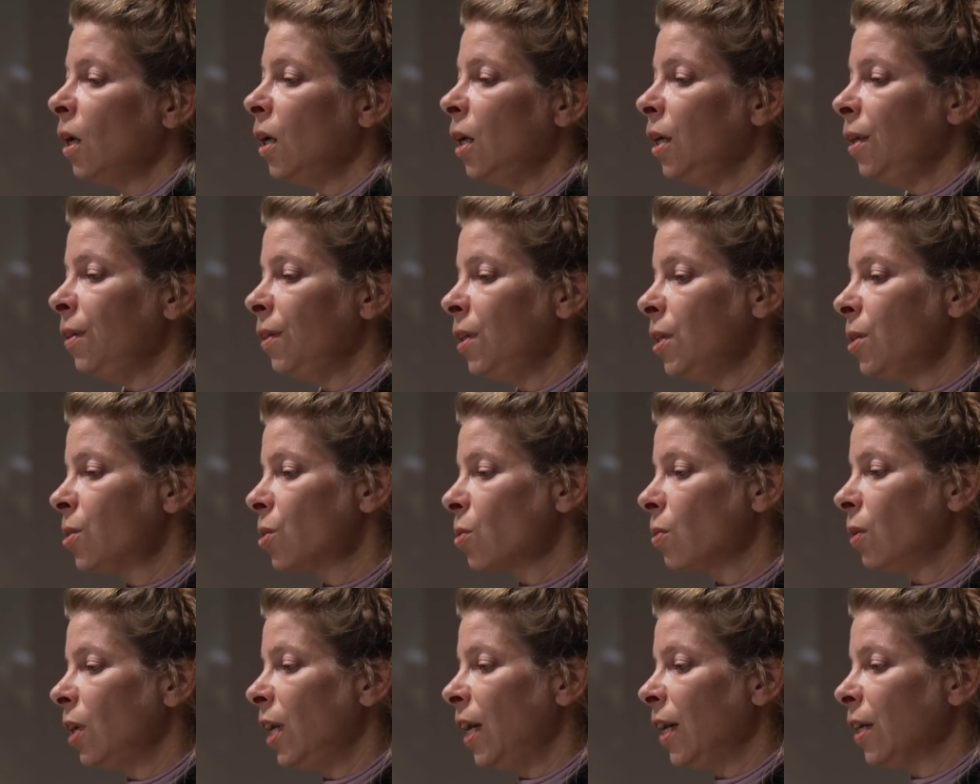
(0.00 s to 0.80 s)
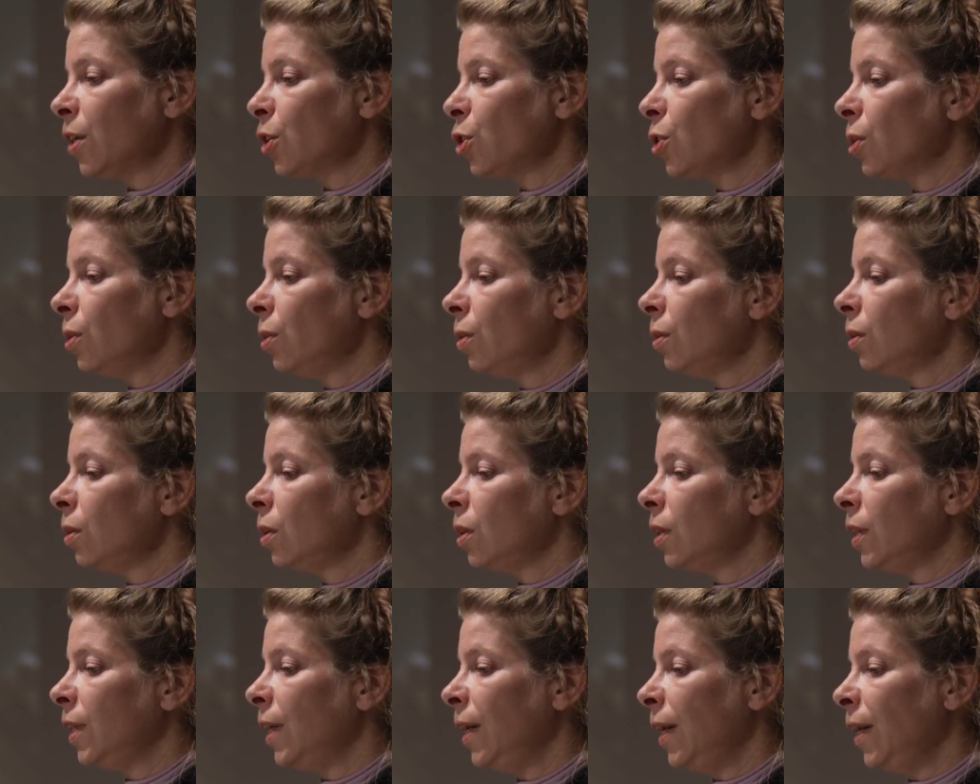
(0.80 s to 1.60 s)
In this collection,
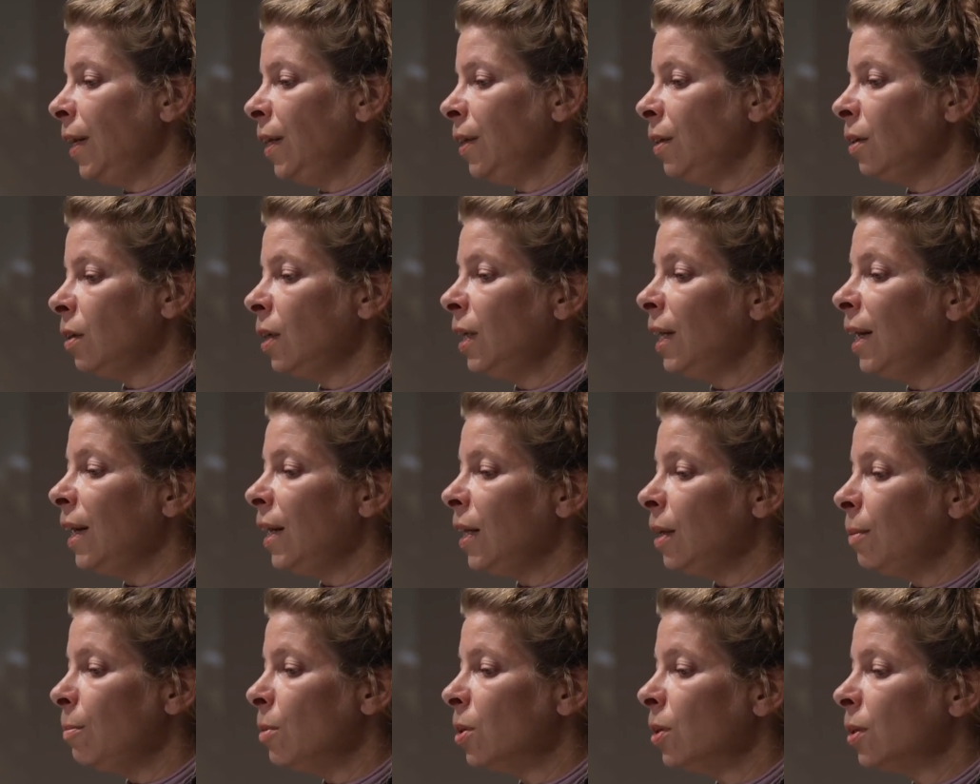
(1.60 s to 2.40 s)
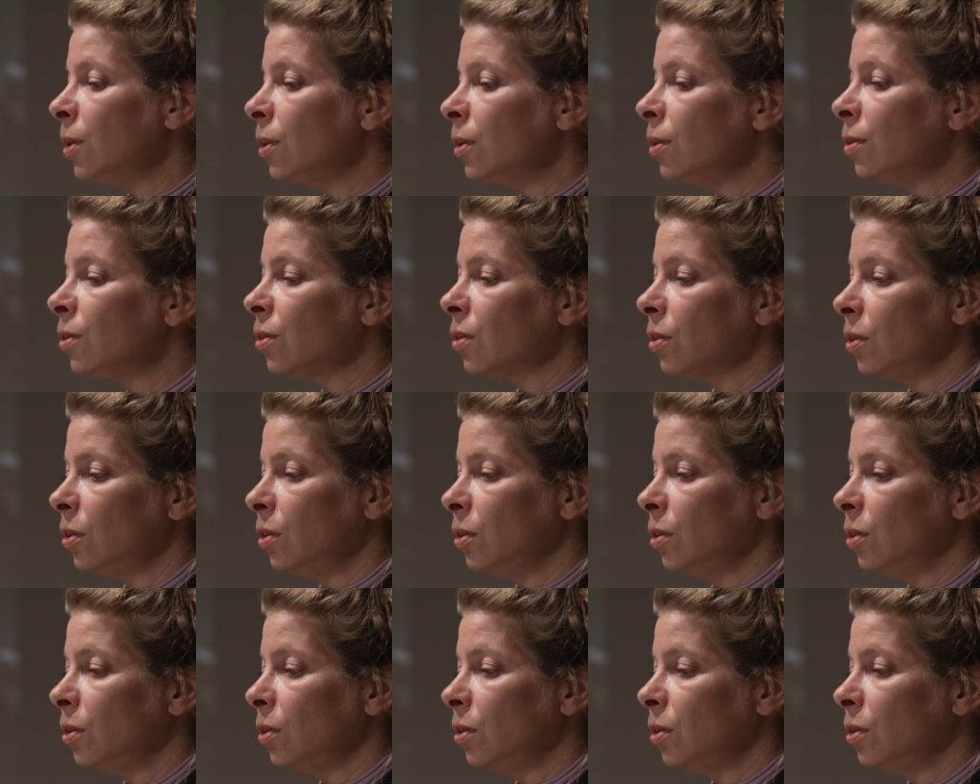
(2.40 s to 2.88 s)
they labeled